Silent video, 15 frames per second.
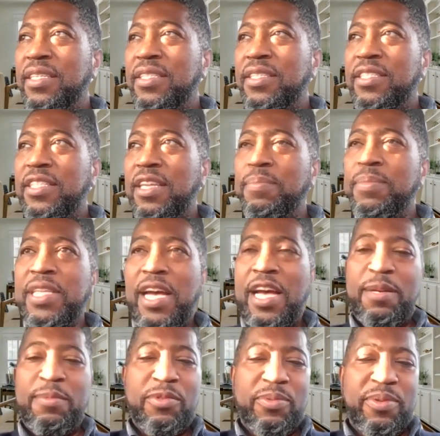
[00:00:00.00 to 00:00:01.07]

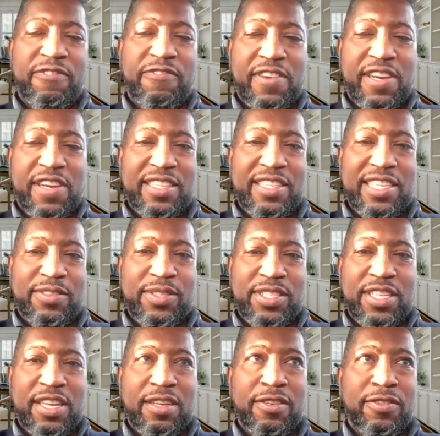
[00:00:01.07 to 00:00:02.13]
sometimes we find
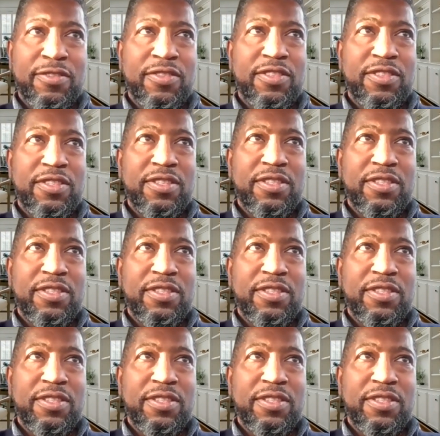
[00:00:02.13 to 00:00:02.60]
ourselves